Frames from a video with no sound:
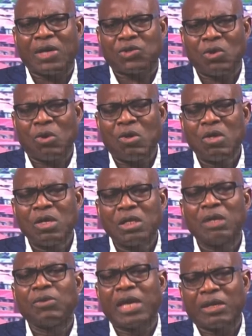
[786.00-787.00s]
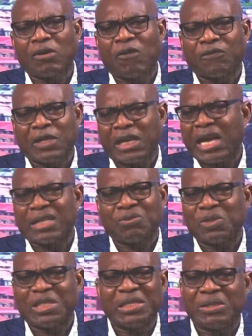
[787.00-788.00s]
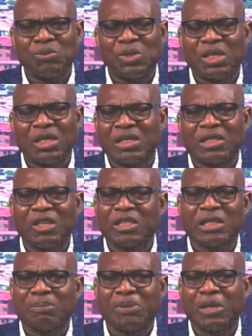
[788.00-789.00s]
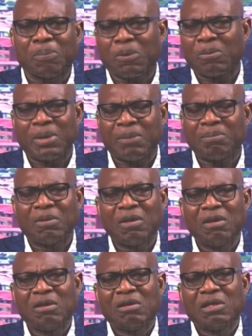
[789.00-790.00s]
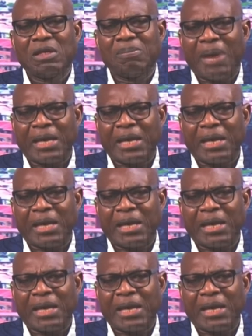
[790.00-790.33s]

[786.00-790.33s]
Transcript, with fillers: our shore, they will get off-takers within the week. It's not a big problem. Right. The